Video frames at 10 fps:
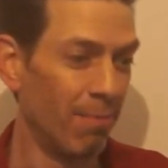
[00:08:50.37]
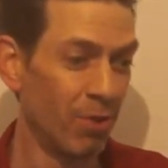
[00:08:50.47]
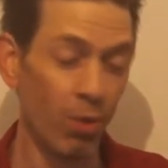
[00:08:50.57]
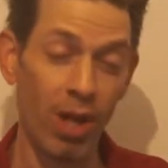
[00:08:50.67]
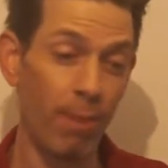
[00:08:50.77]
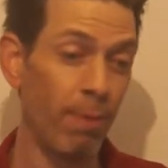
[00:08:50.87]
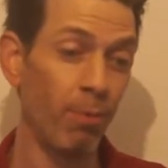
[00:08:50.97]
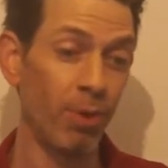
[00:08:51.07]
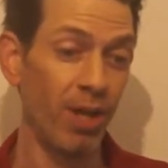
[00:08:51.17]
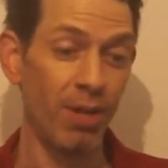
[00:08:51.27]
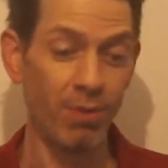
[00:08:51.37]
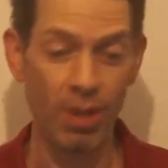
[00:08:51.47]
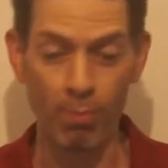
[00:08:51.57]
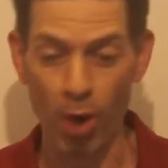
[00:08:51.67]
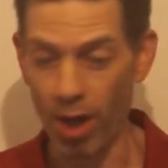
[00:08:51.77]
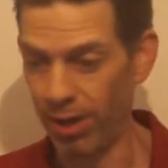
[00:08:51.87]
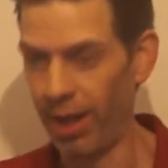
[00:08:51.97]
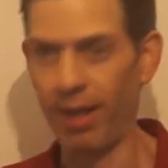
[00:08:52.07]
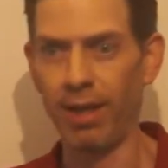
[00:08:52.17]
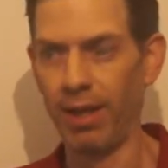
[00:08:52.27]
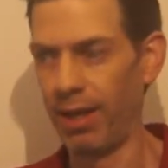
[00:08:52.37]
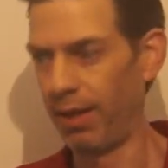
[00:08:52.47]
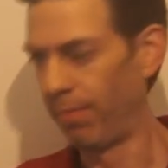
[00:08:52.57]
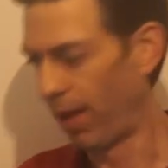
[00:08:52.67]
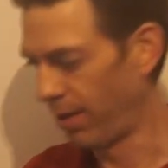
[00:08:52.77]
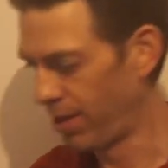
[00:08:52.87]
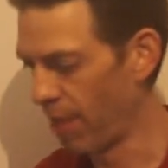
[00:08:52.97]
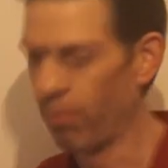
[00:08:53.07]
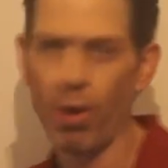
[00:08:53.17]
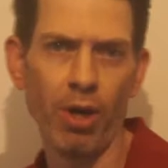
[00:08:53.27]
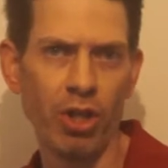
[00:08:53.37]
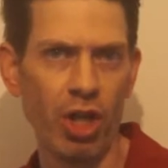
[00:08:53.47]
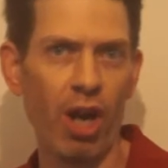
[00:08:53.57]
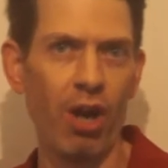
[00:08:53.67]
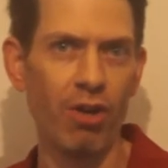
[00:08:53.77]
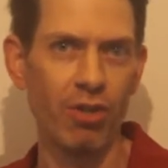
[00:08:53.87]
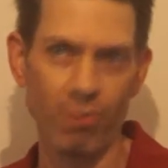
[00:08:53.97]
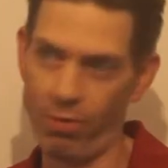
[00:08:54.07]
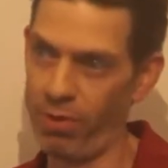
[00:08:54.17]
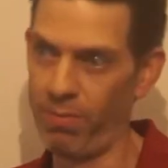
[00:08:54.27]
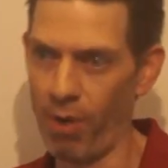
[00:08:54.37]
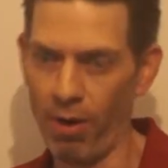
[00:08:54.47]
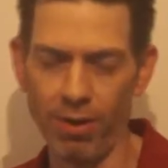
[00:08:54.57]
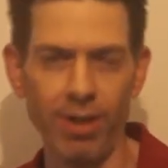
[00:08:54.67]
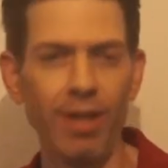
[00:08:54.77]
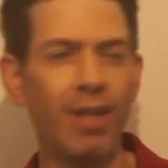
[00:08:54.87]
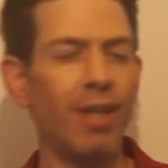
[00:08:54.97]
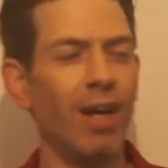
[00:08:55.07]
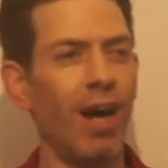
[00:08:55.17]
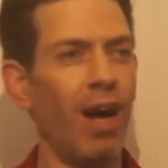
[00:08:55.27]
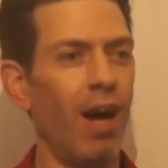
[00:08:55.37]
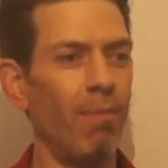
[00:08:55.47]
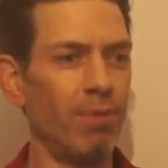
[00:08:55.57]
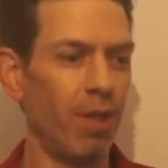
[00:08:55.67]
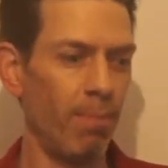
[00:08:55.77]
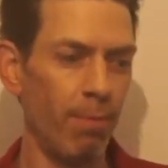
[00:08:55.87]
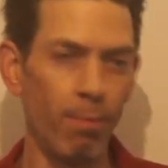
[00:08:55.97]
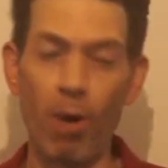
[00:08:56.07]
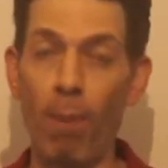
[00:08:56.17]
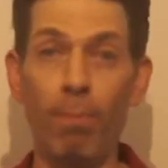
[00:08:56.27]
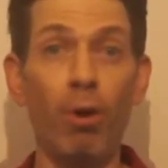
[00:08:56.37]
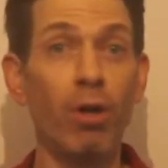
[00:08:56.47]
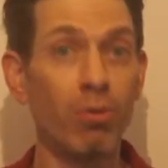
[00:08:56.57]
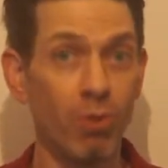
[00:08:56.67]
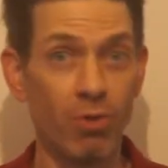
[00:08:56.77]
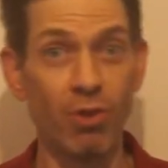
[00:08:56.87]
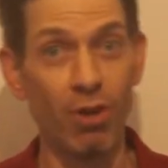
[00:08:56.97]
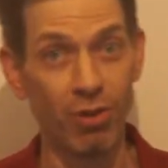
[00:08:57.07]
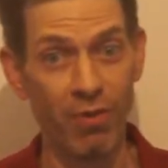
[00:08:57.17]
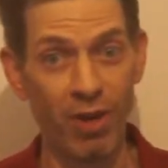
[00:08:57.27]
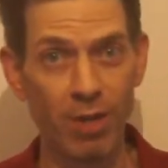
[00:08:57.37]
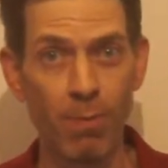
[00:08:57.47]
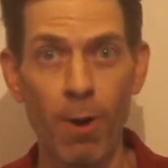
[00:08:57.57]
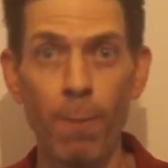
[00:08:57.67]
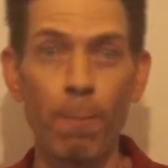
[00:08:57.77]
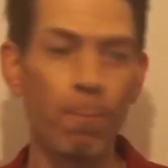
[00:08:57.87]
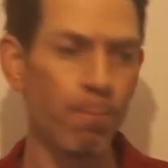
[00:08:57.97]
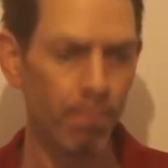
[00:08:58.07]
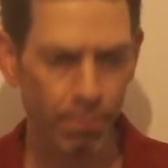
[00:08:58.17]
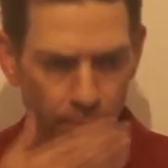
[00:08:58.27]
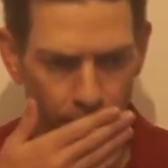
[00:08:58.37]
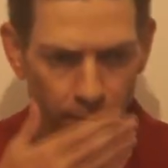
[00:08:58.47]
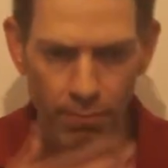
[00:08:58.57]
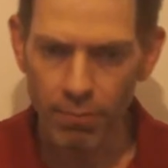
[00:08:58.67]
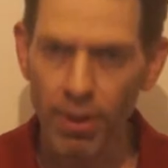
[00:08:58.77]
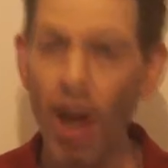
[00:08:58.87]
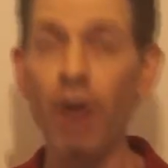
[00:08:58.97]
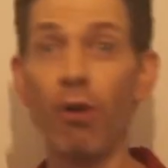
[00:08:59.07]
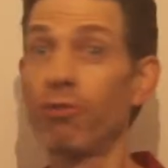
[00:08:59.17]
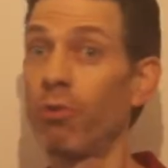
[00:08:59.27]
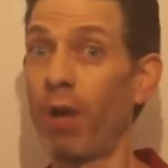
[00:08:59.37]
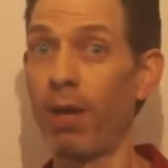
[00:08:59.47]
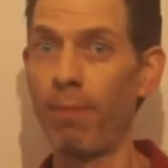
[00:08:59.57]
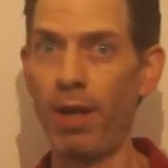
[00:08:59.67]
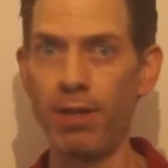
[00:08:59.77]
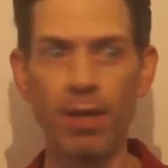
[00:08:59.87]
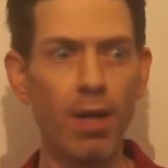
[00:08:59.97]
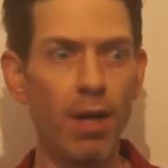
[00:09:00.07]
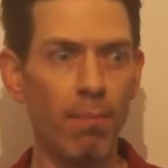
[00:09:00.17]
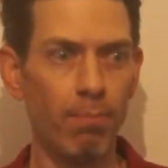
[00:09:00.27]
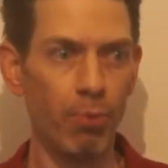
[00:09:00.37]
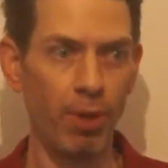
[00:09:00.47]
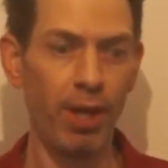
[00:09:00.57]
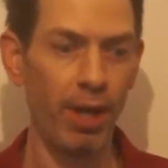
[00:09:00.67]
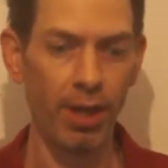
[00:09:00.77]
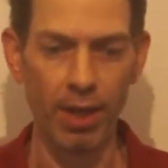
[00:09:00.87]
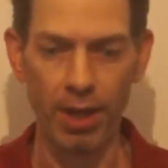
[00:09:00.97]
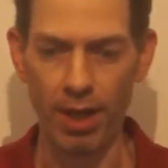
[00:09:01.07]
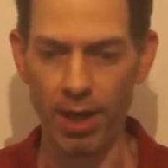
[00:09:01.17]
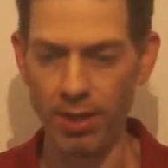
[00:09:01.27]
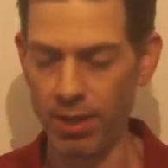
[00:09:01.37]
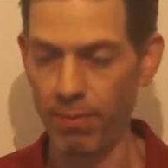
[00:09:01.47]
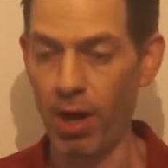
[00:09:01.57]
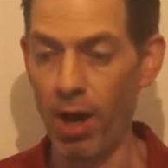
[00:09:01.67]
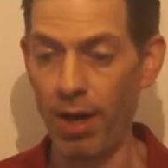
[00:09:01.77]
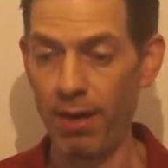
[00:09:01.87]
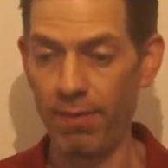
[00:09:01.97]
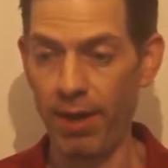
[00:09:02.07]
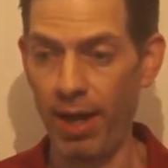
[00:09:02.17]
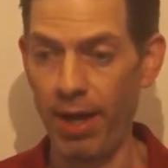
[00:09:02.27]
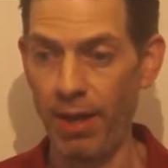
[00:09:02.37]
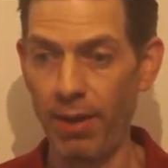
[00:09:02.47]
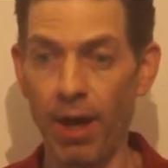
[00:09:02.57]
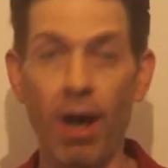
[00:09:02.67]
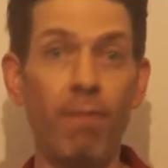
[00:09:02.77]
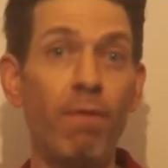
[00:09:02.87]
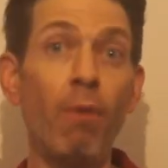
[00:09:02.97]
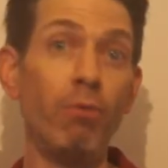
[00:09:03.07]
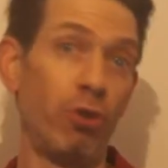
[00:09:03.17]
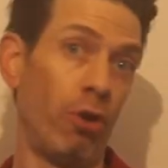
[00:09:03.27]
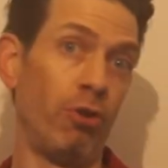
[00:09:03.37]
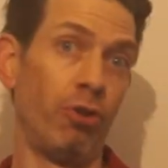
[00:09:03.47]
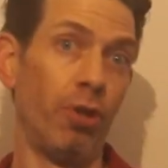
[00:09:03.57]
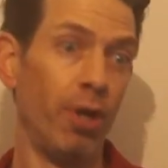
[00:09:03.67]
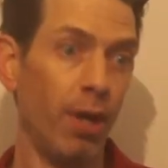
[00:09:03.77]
So a lot of people, what they did was they brought like temporary chairs, which was smart. Some people brought books, which was also very smart. I'd also recommend bringing some kind of a phone charger,